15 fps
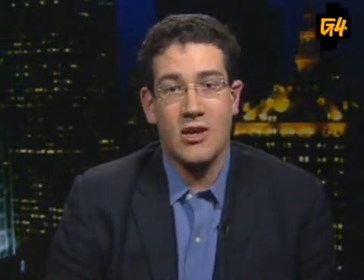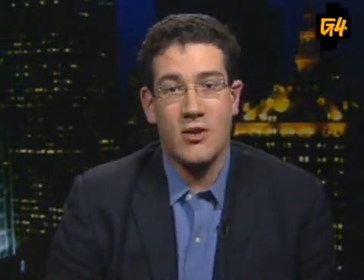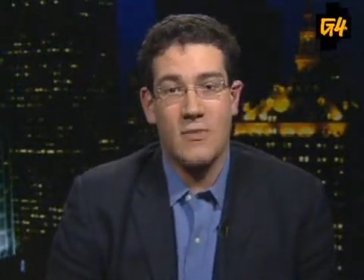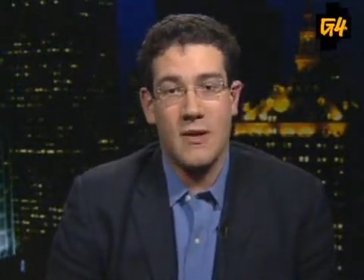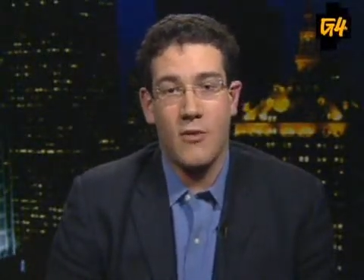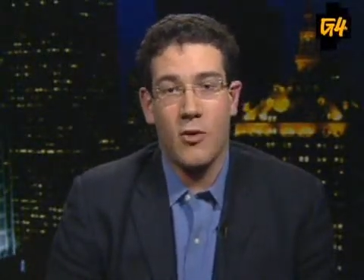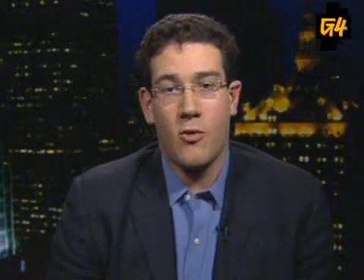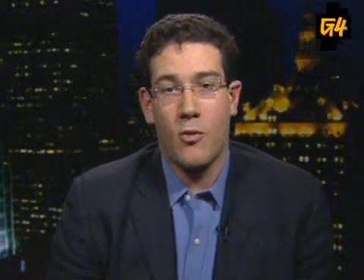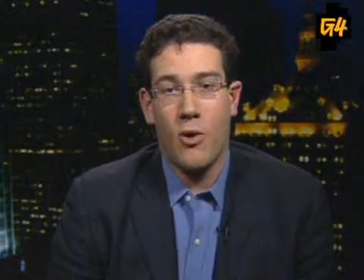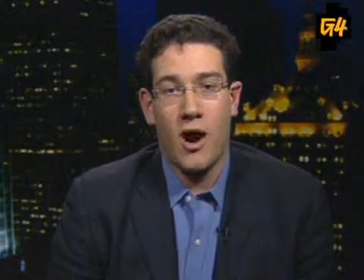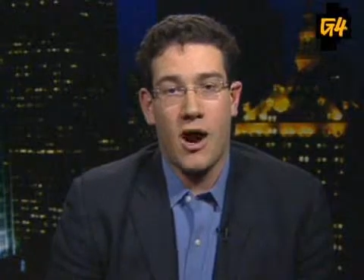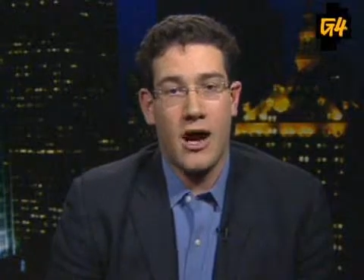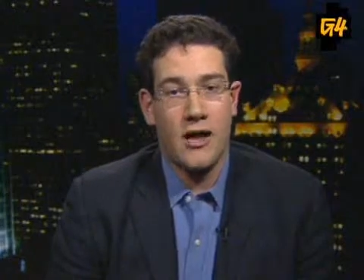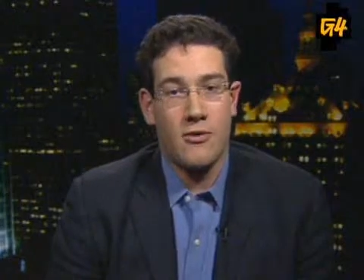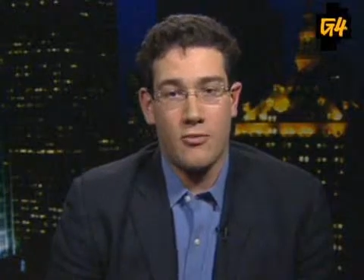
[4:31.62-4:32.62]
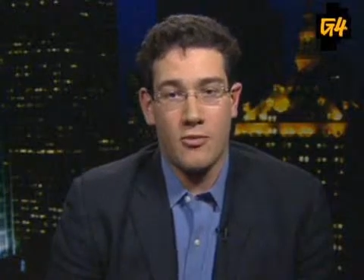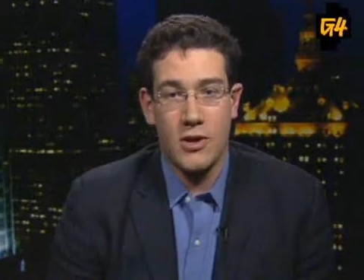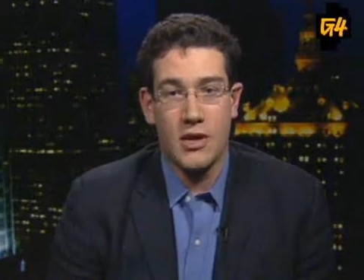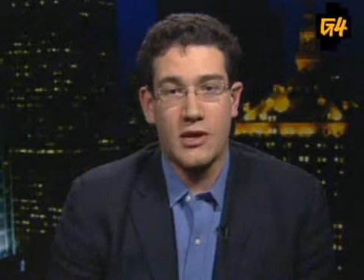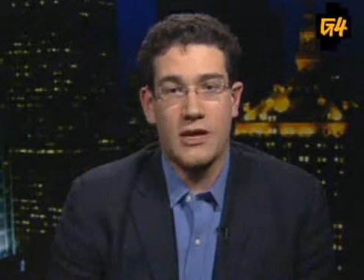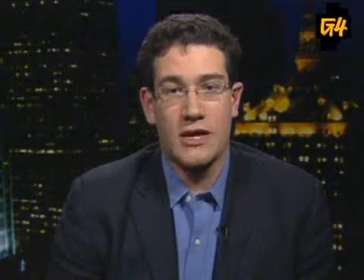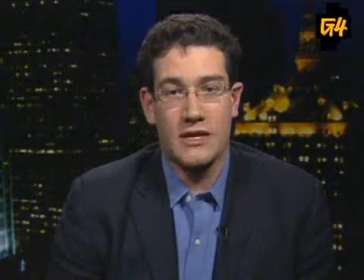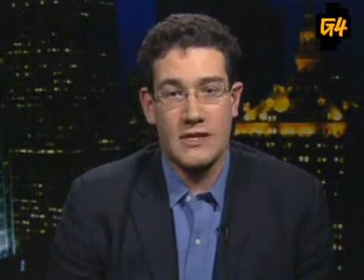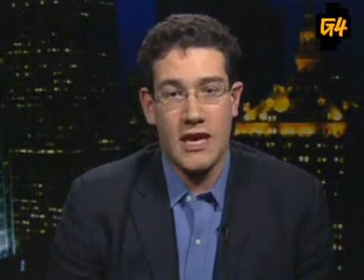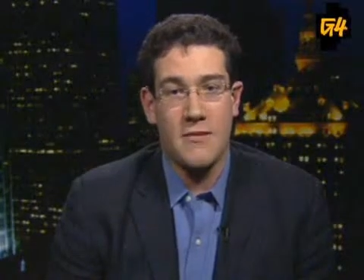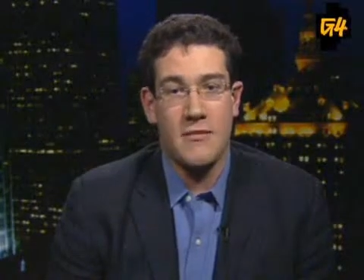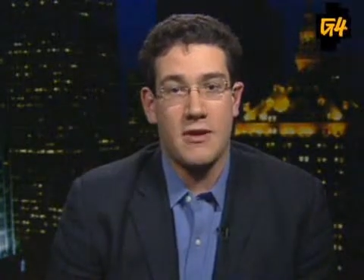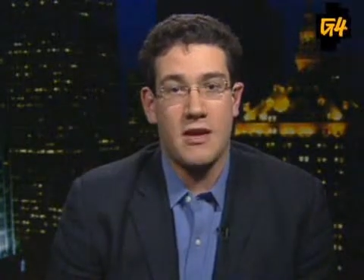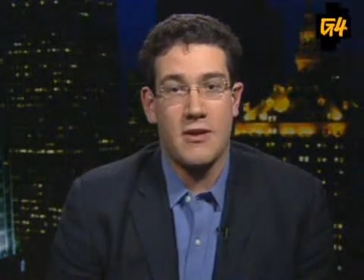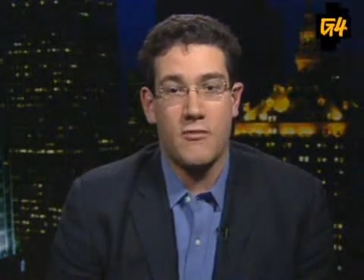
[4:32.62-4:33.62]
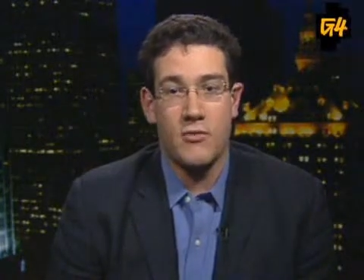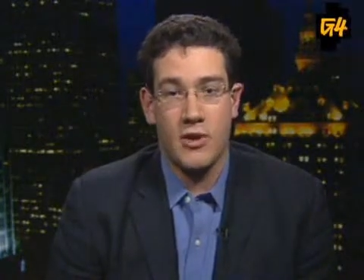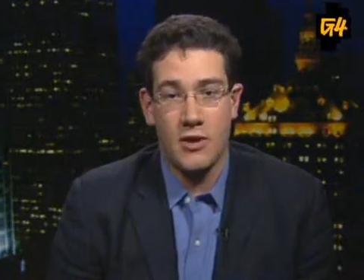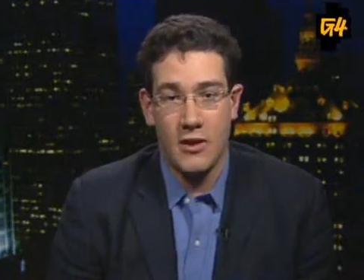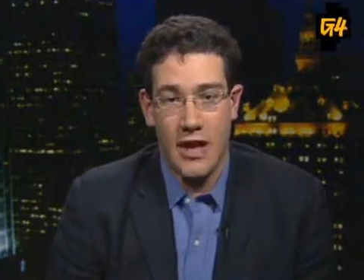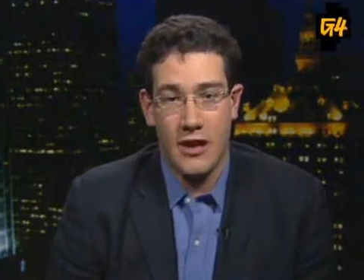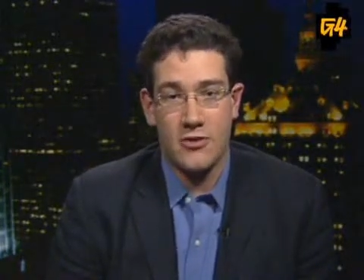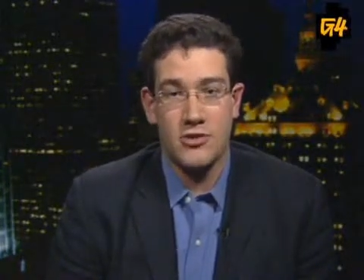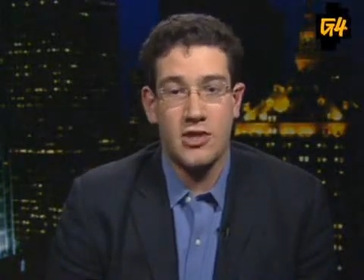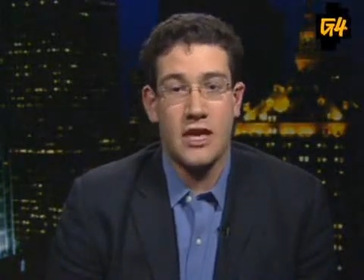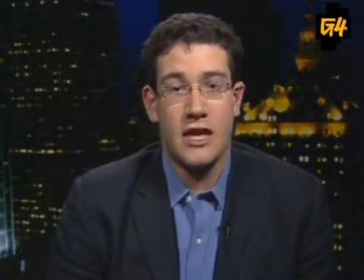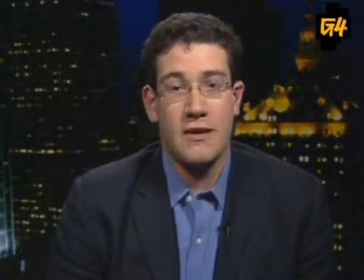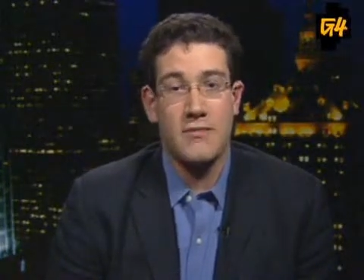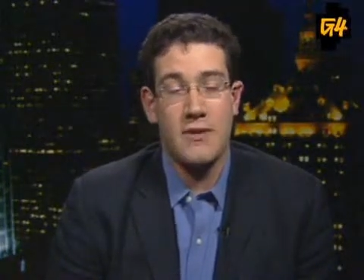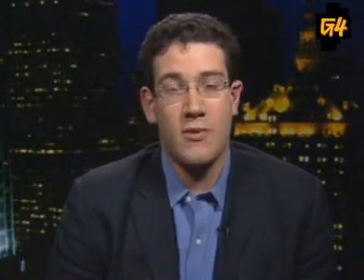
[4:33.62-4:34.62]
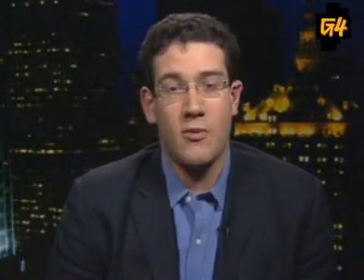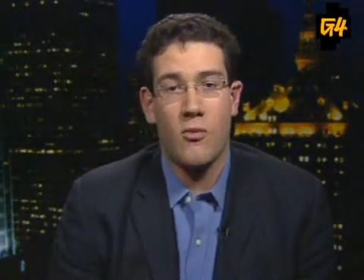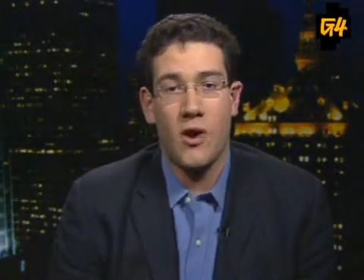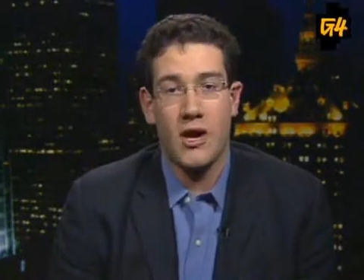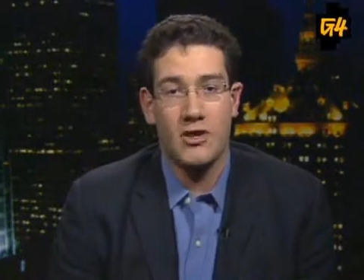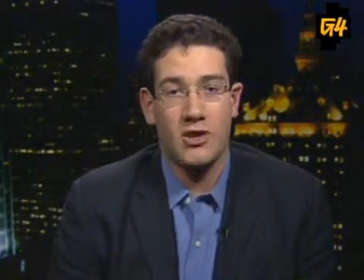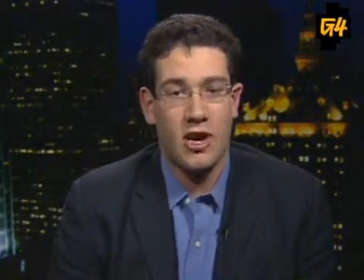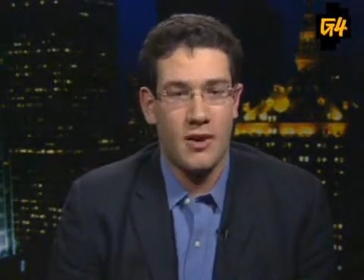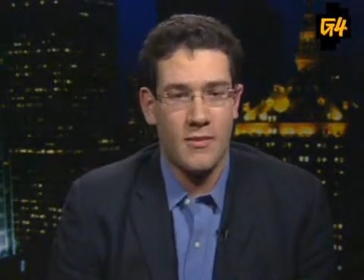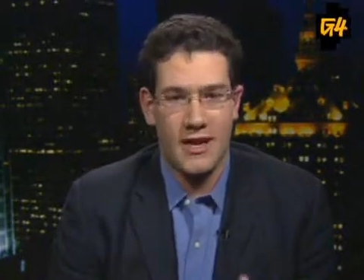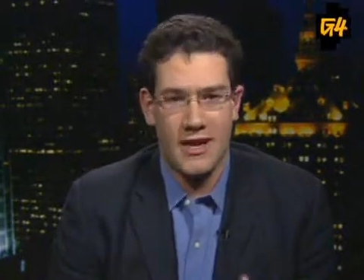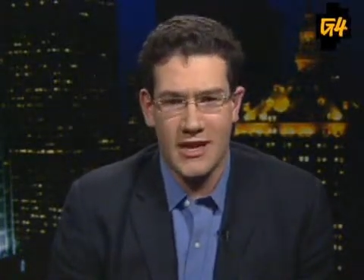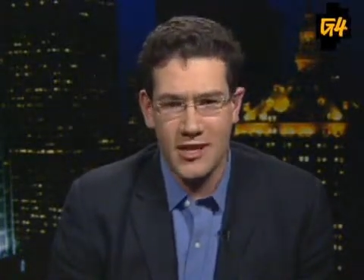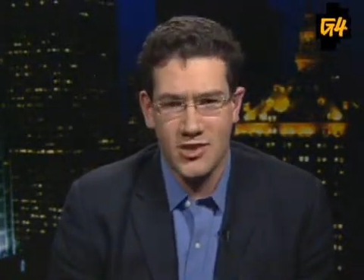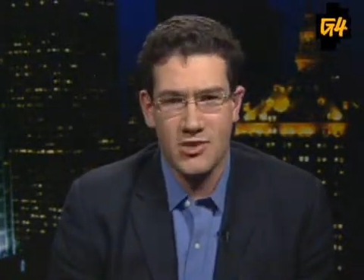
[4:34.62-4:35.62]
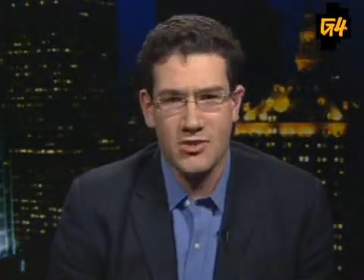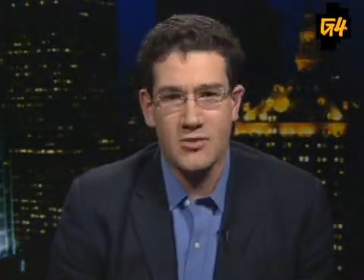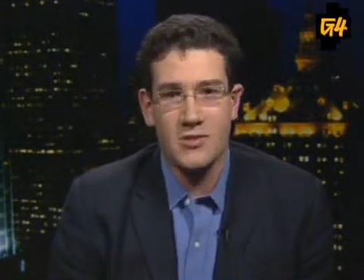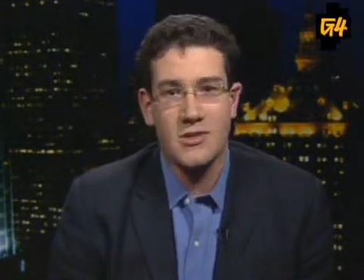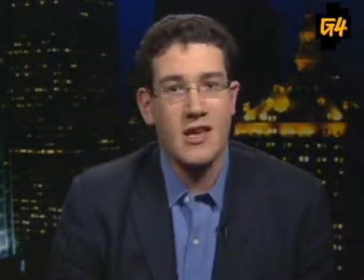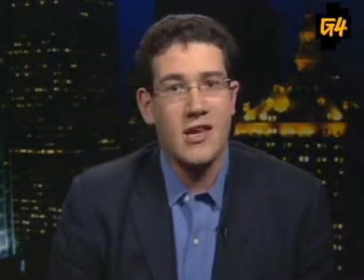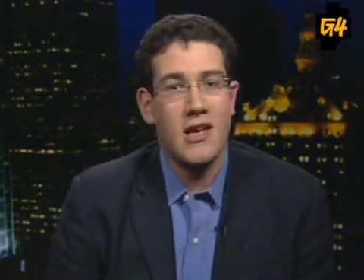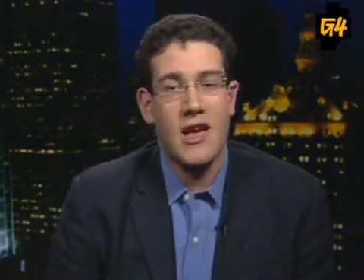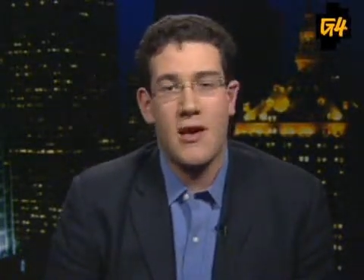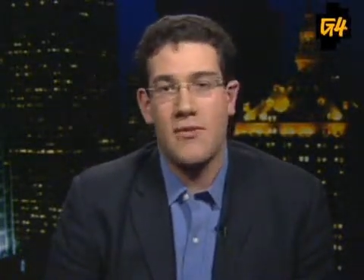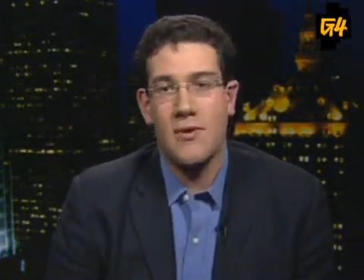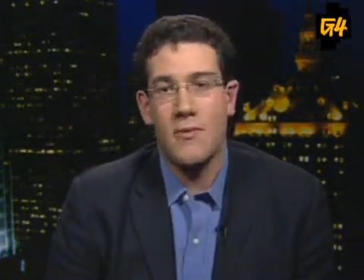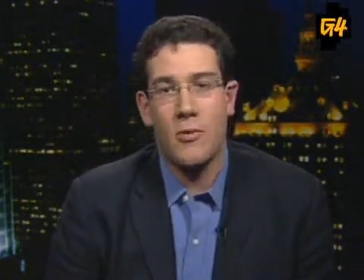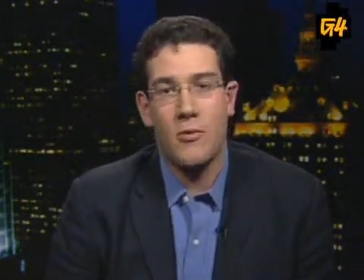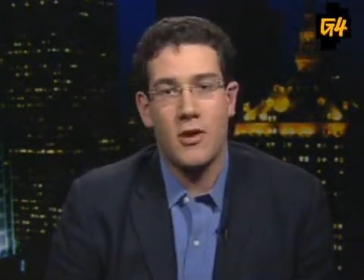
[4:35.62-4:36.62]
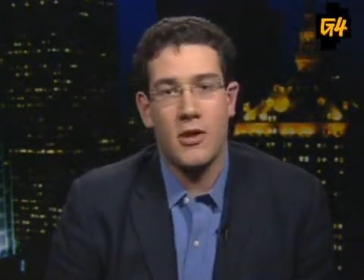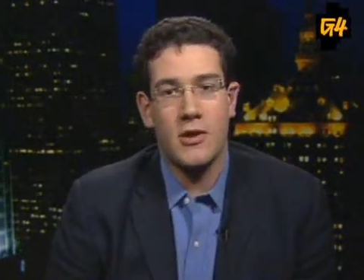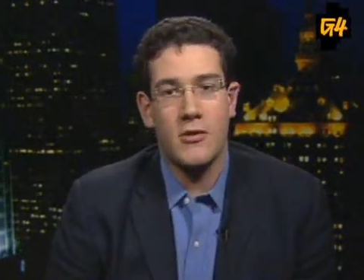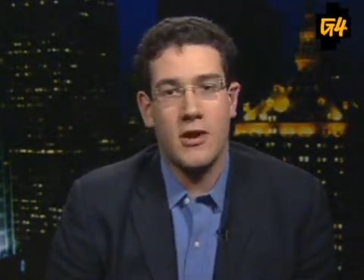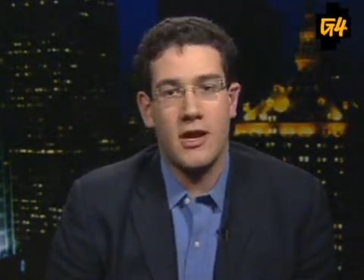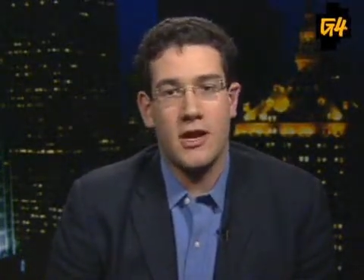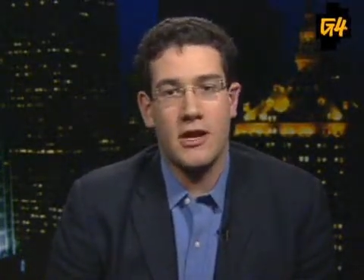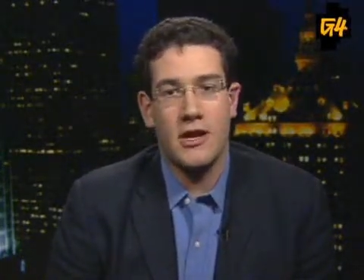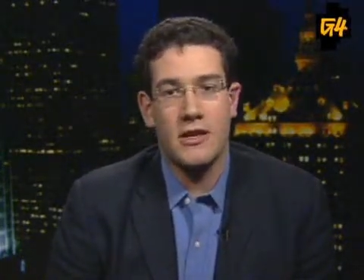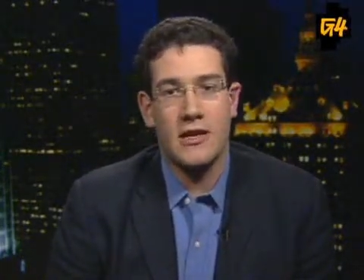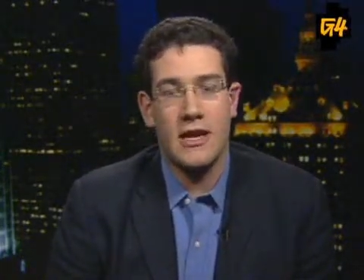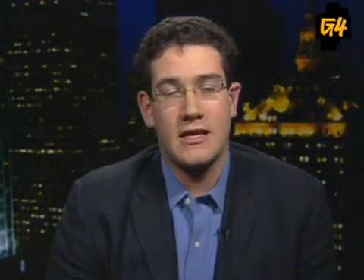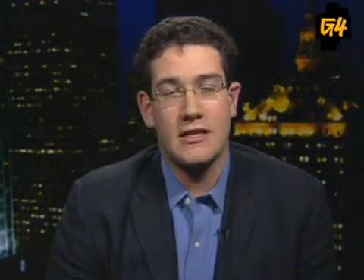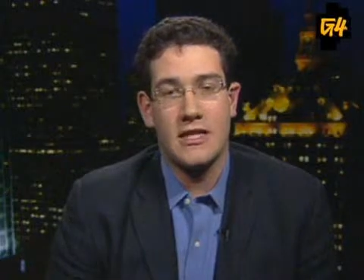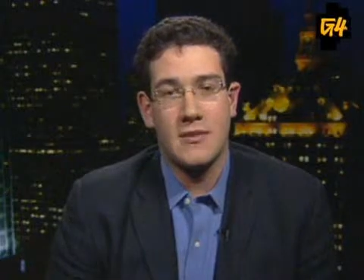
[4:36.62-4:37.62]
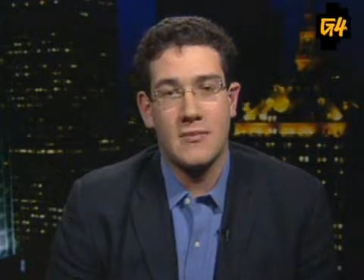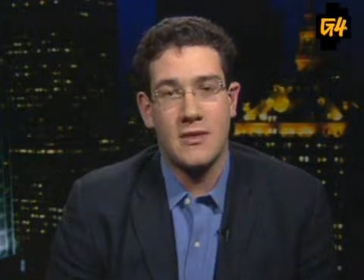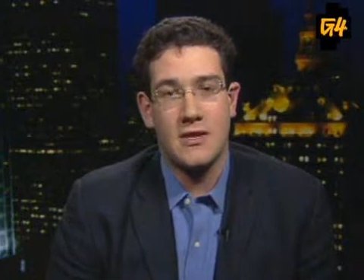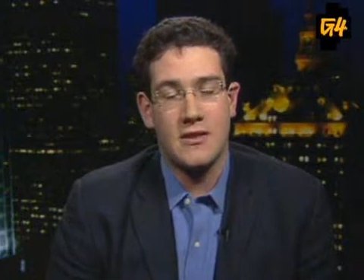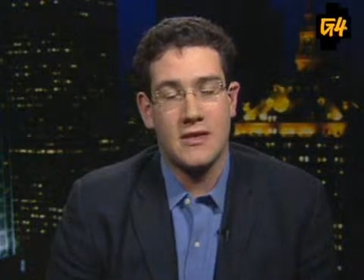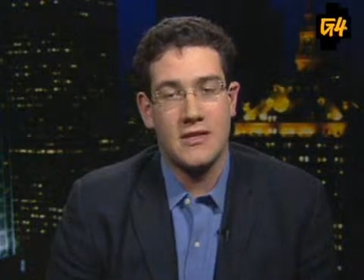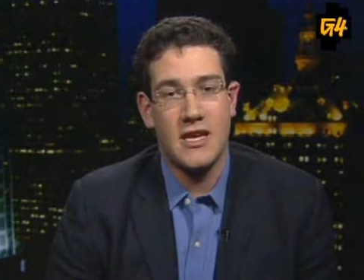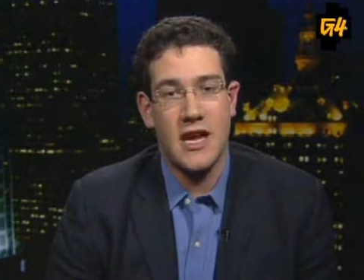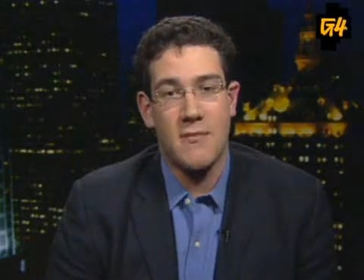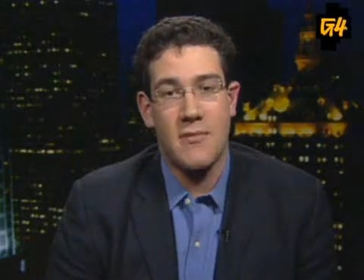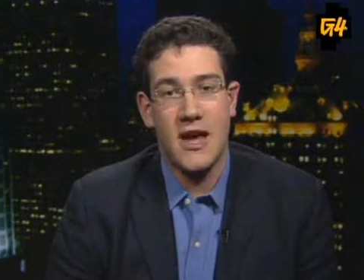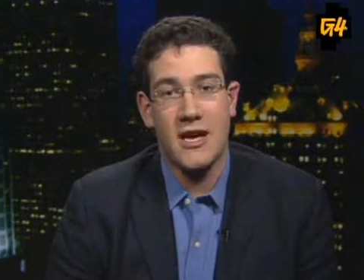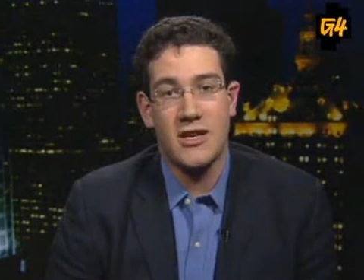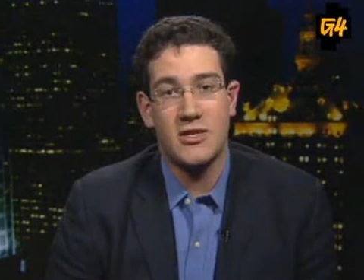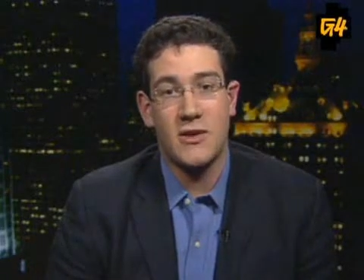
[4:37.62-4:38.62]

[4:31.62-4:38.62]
people want real excitement and real energy, and people want to talk about issues, and people really want to get deep into this campaign.